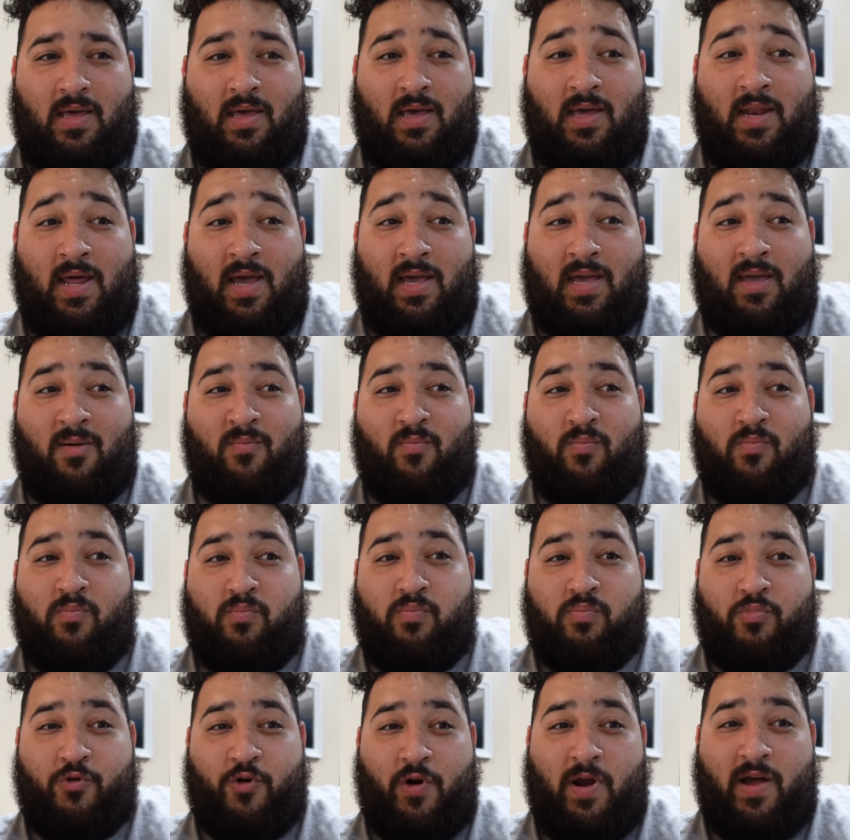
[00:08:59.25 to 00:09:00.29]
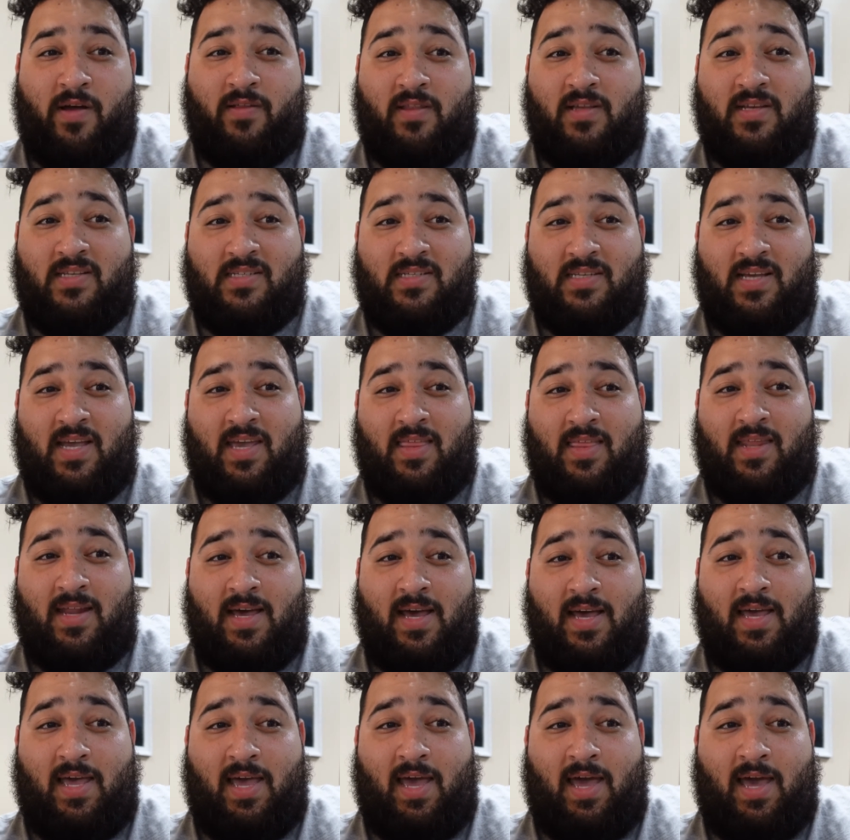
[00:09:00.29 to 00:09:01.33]
And I can proudly say that
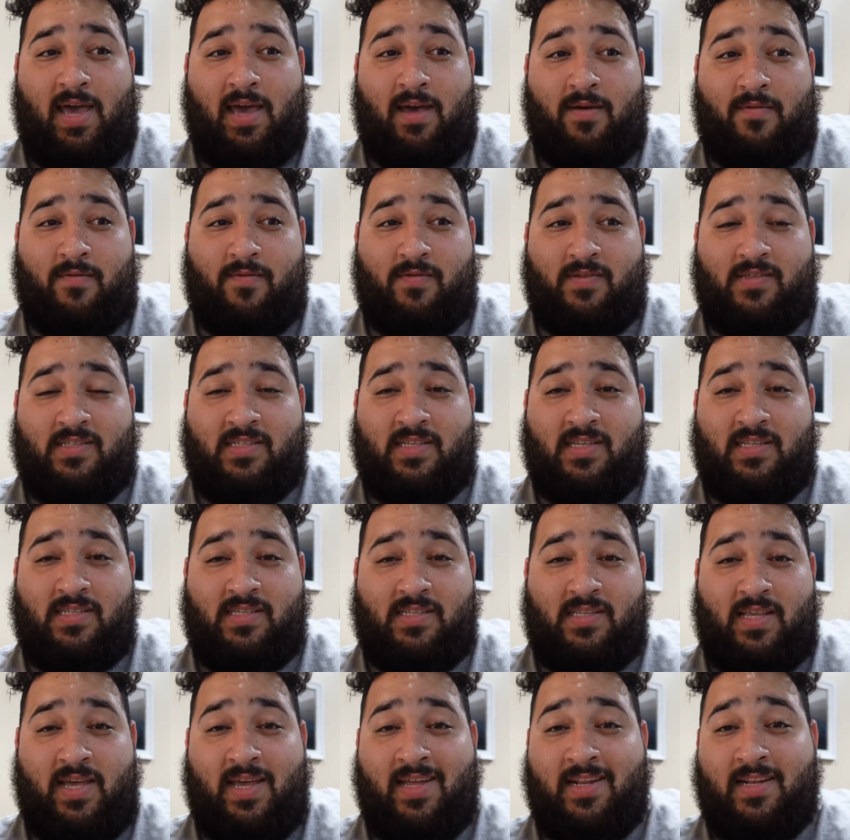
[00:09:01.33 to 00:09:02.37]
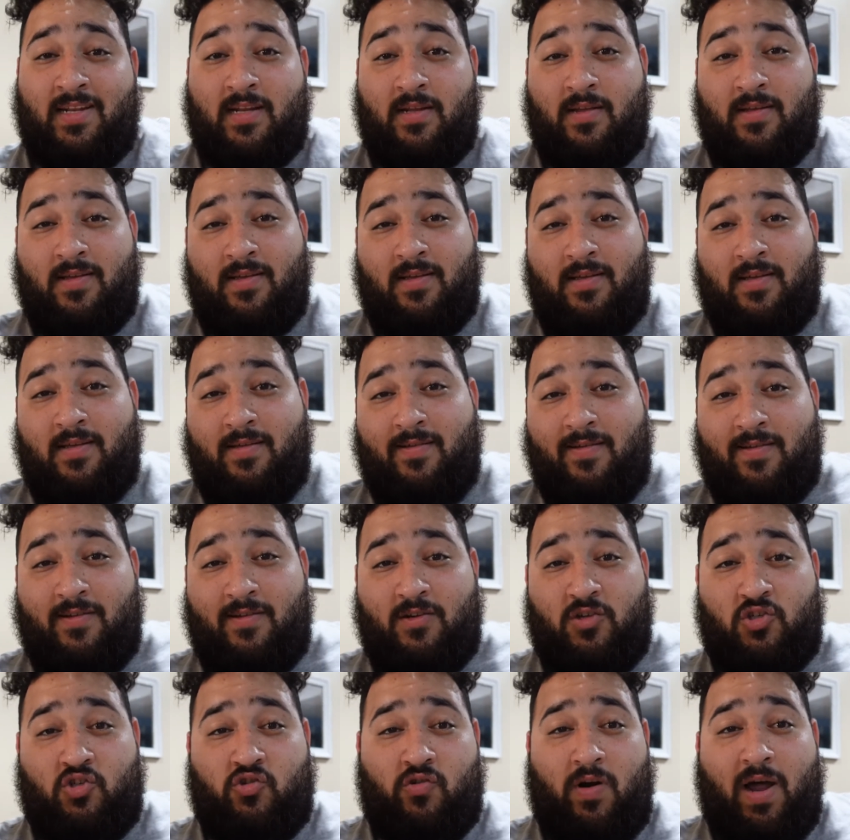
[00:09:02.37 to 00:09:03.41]
I have since then
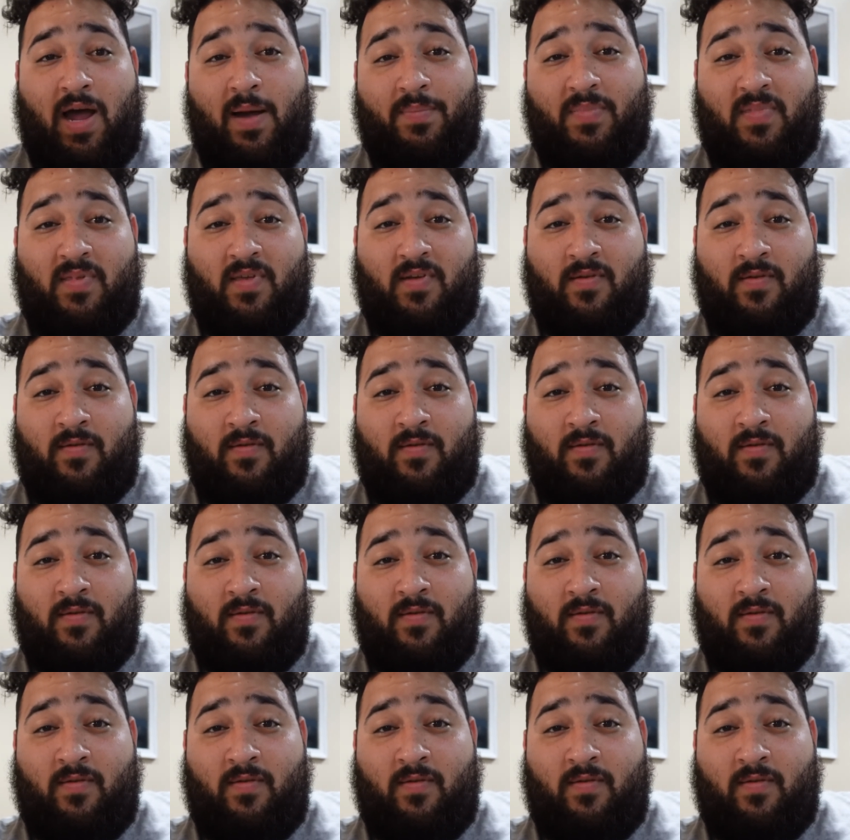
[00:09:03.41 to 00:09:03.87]
dropped